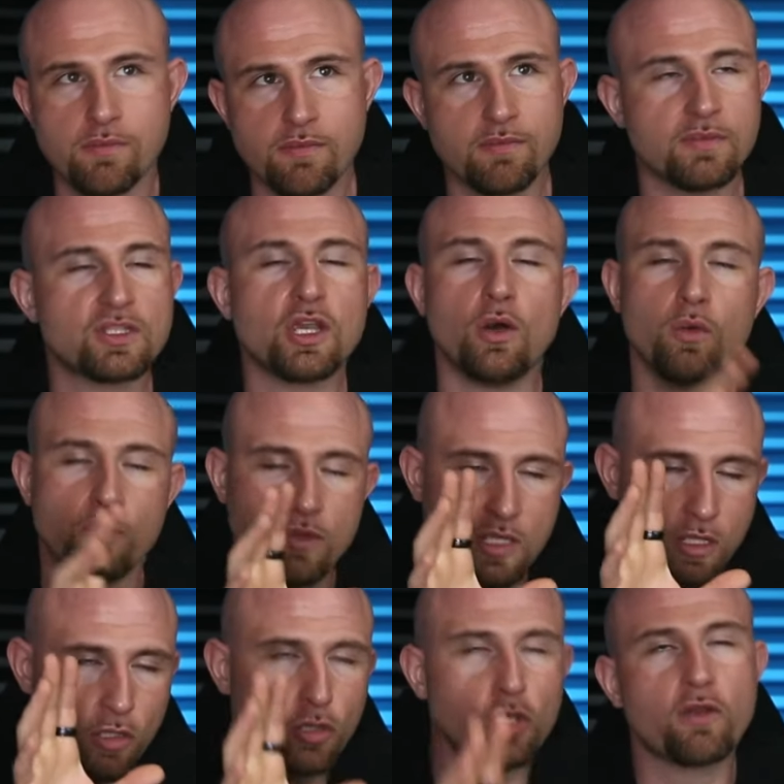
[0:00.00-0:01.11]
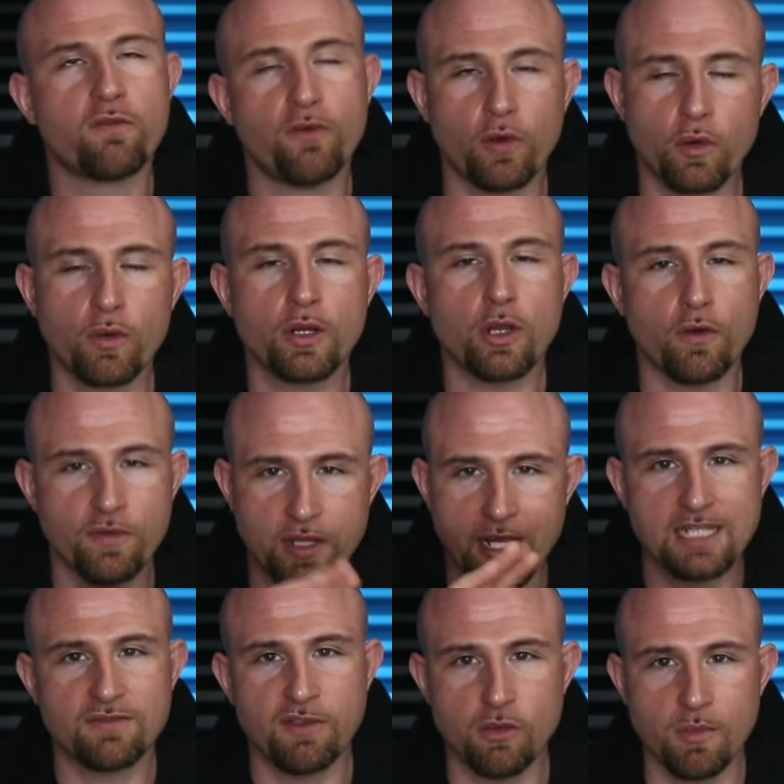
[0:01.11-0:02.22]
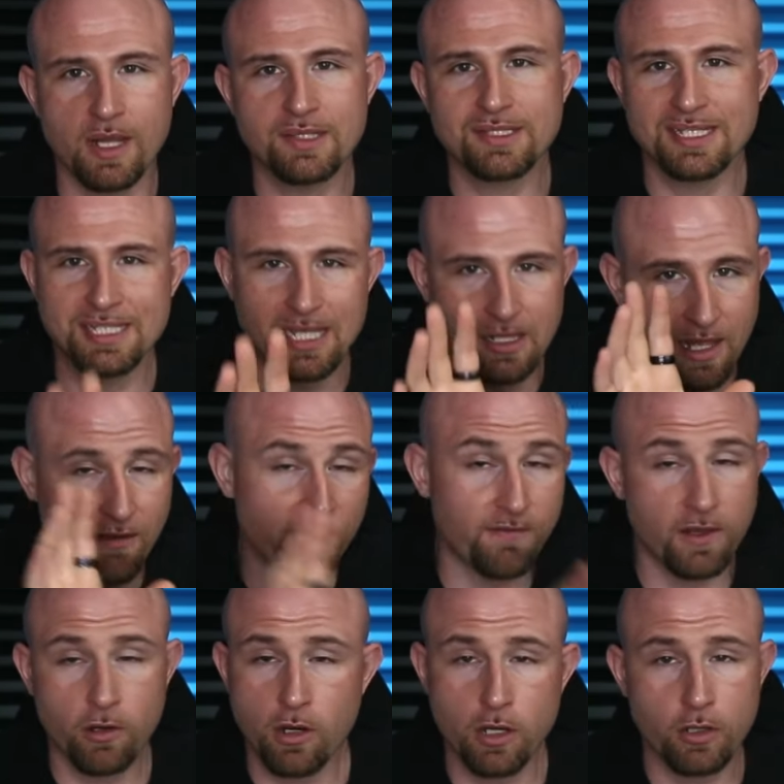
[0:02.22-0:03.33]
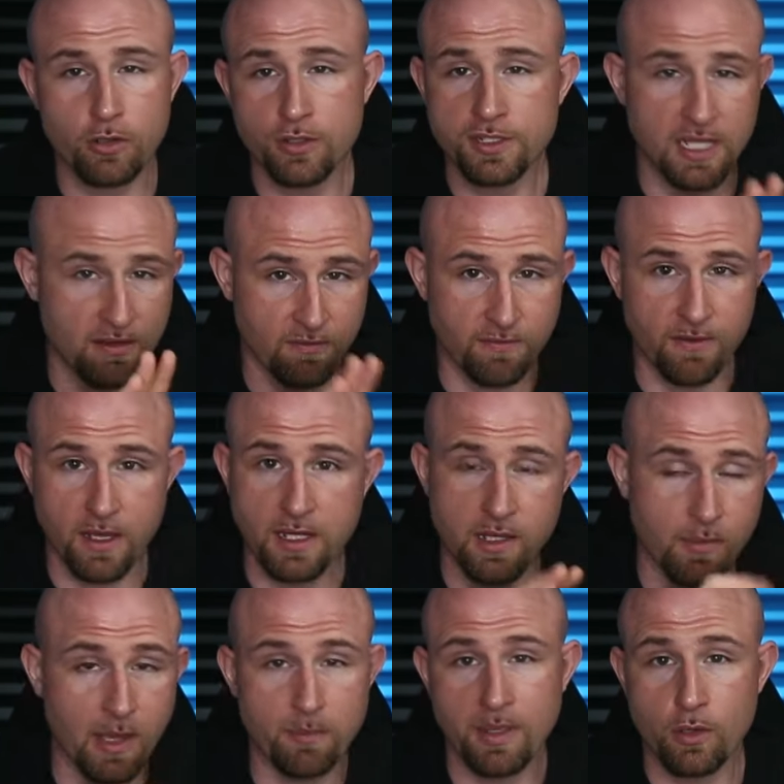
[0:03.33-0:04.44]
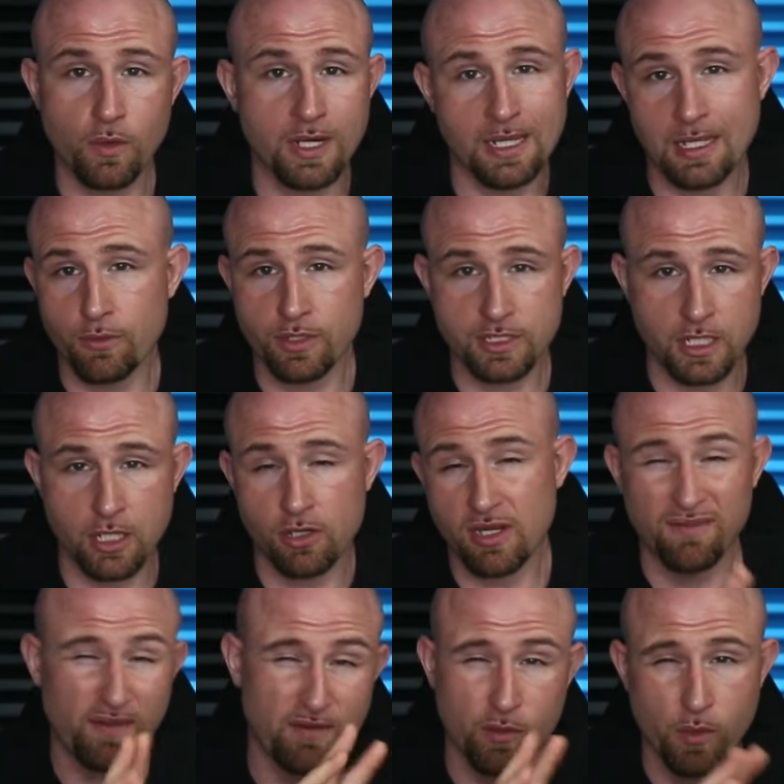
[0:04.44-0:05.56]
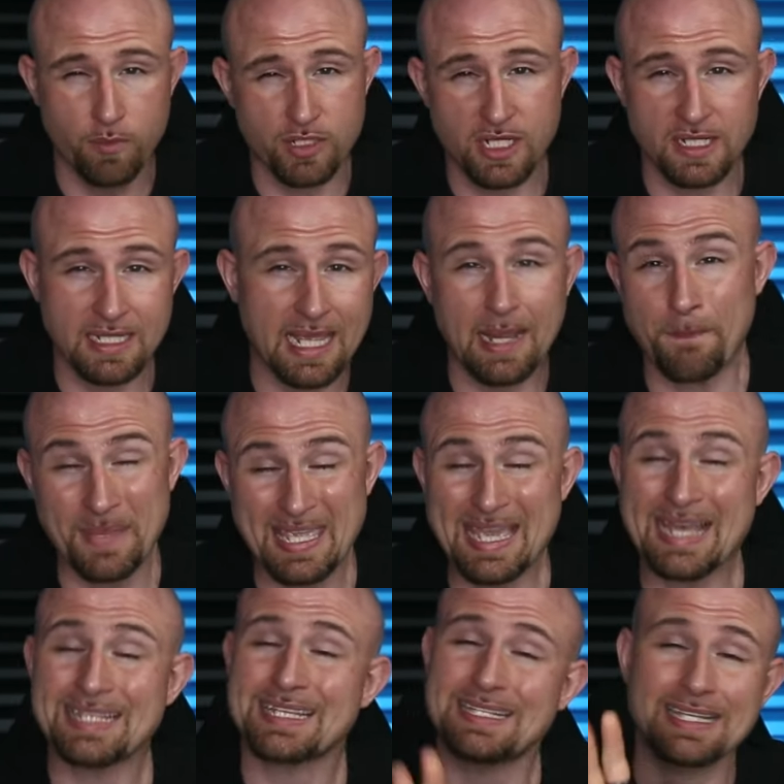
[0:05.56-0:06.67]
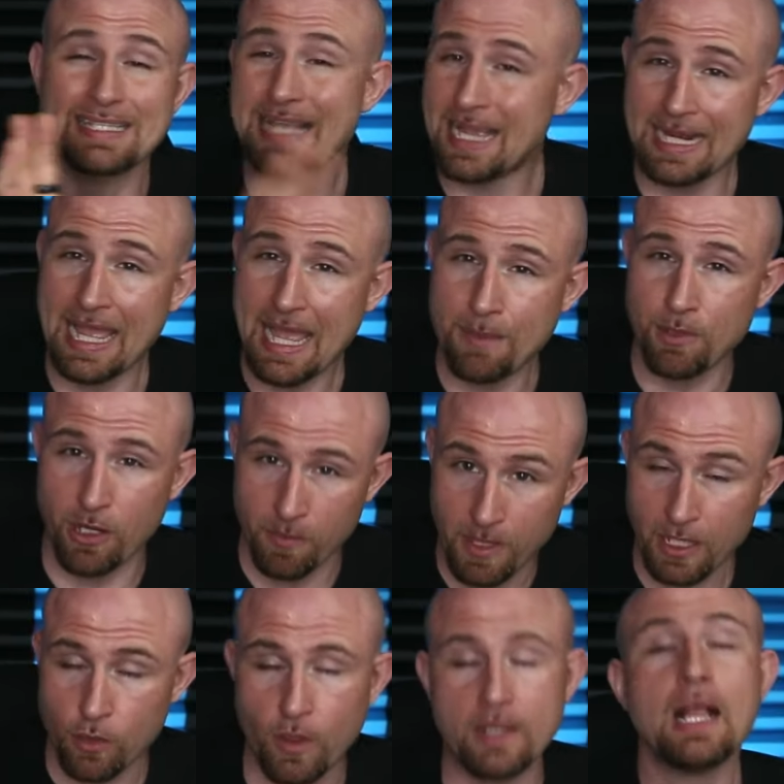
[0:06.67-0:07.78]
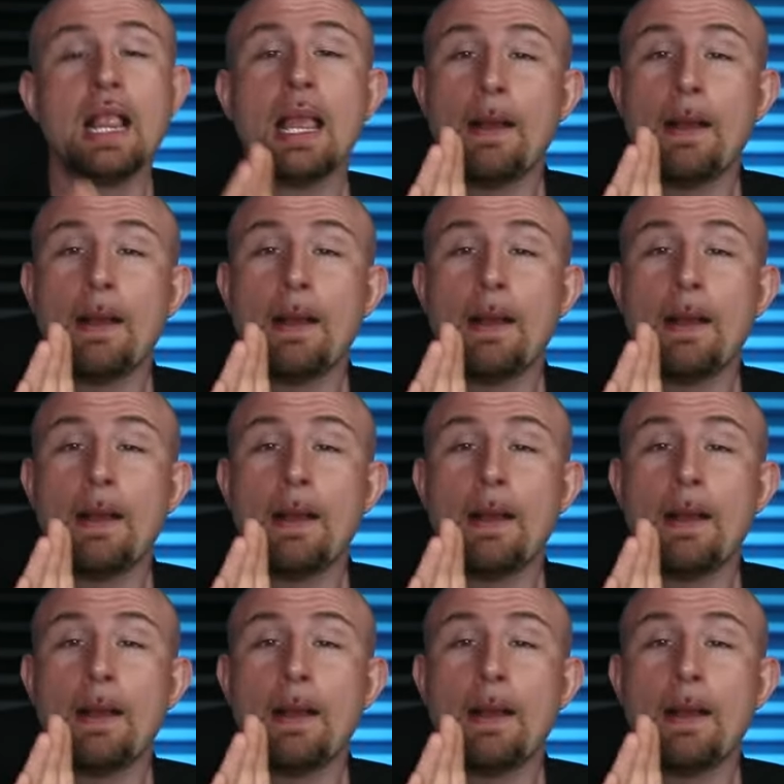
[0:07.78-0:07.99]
So look forward over the next few months to see a lot of fear articles and FUD about Bitcoin and network security and 51% attack BS, because it's not going to happen on Bitcoin.